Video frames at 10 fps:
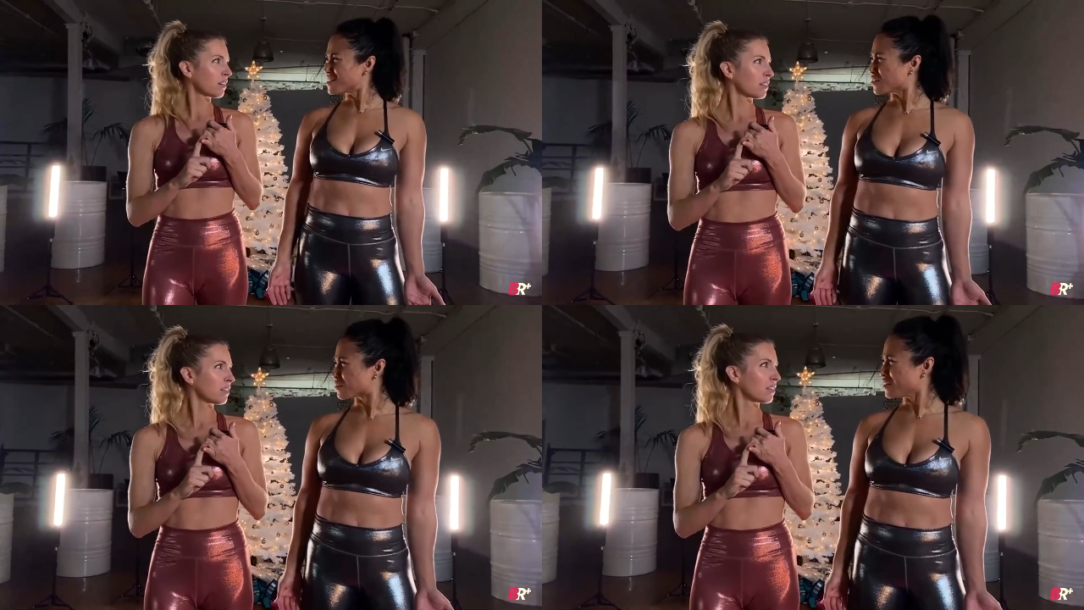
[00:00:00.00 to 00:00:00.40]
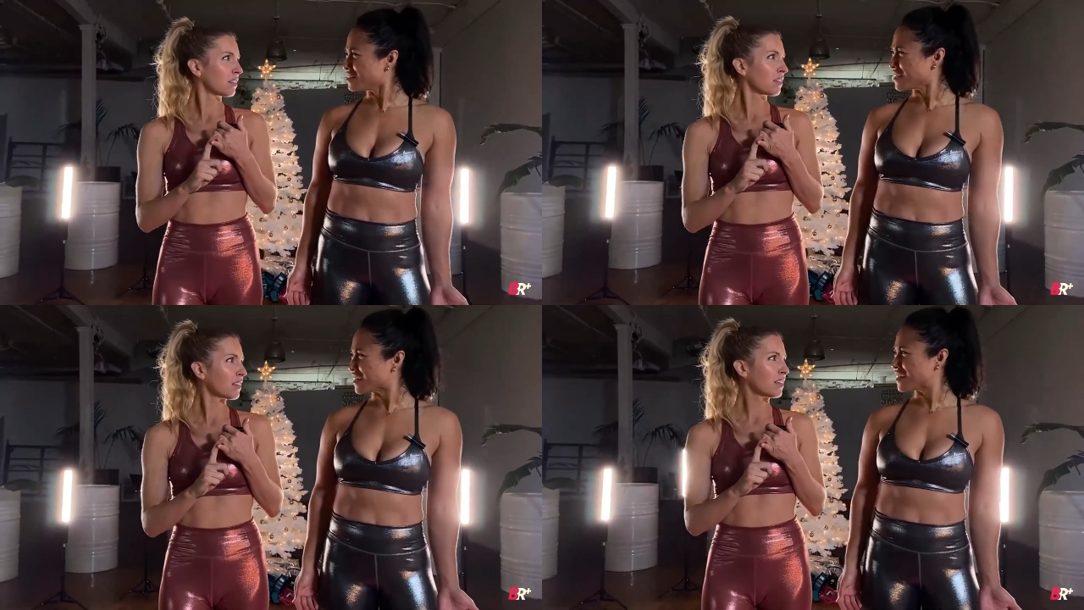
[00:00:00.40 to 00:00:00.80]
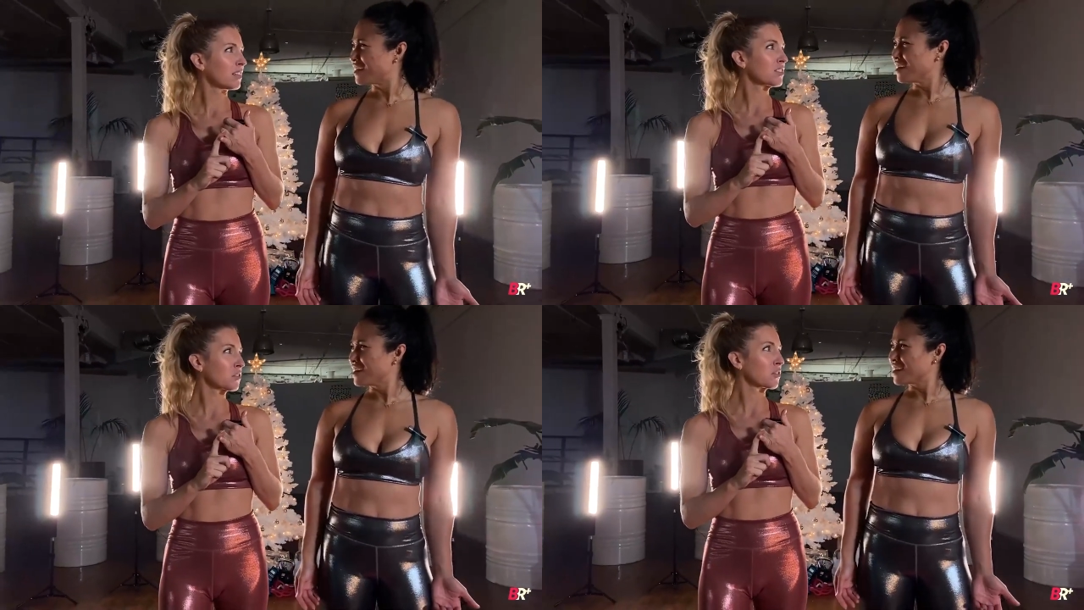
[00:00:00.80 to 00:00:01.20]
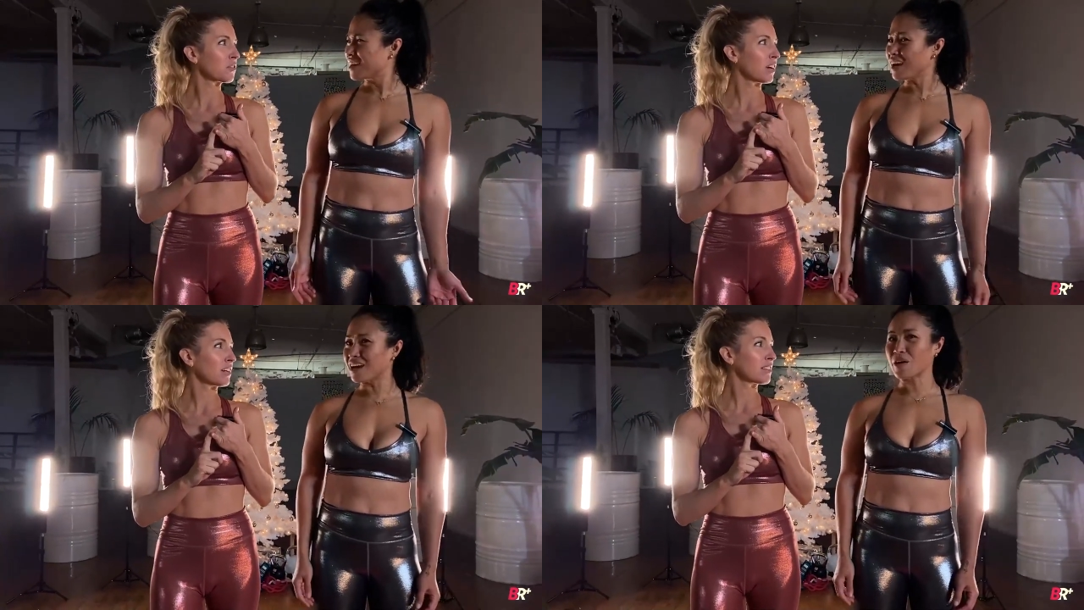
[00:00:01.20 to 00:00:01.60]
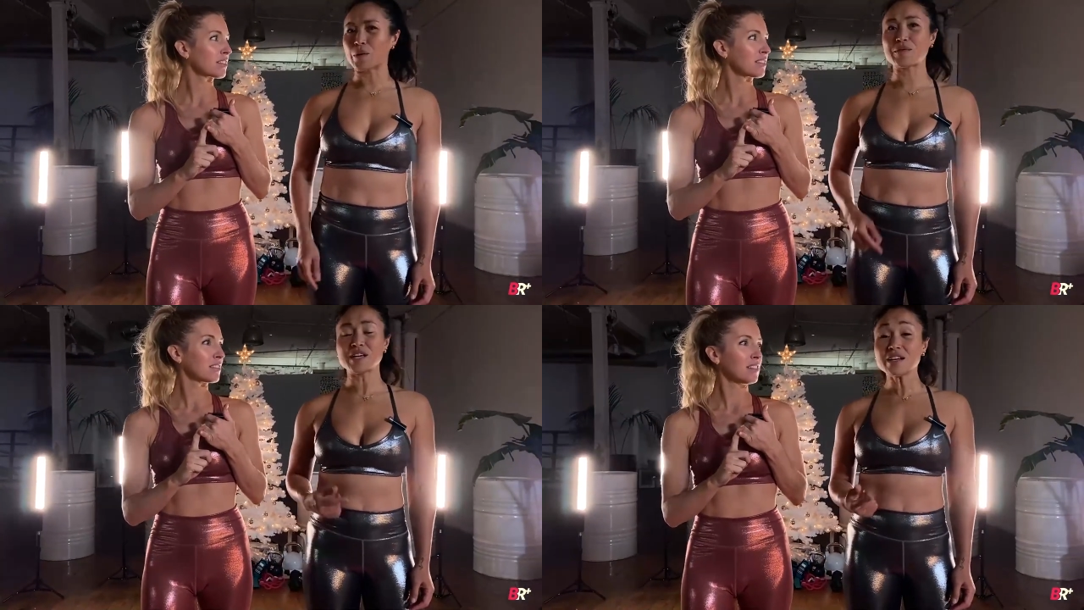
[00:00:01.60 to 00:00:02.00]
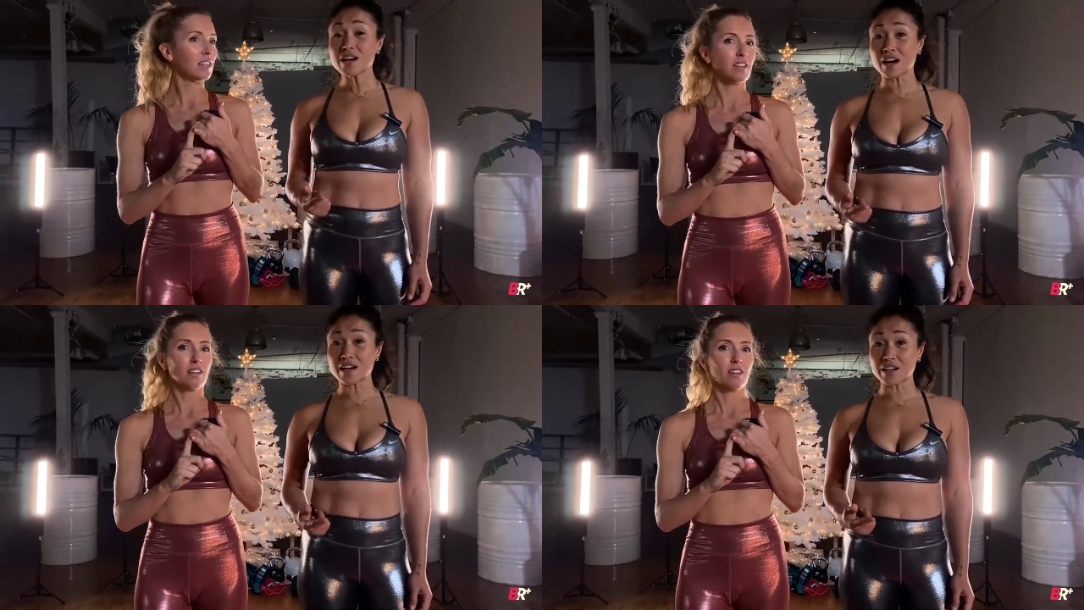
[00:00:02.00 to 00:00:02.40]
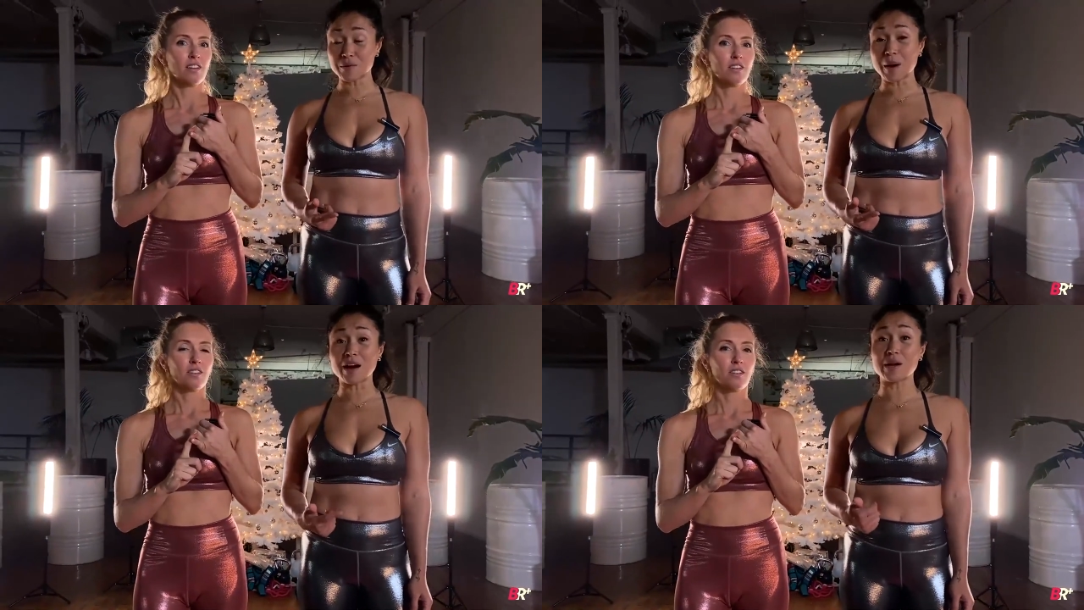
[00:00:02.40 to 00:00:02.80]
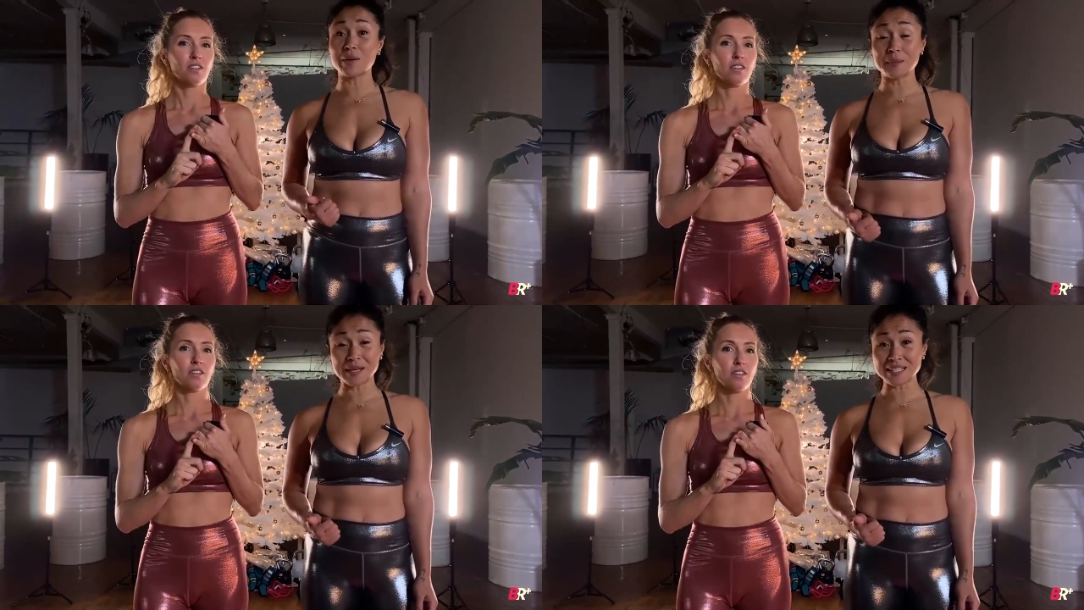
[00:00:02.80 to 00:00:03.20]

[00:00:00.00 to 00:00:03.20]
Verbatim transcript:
Speaker 1: going so quickly. It is going Yes. We've done cardio, cardio on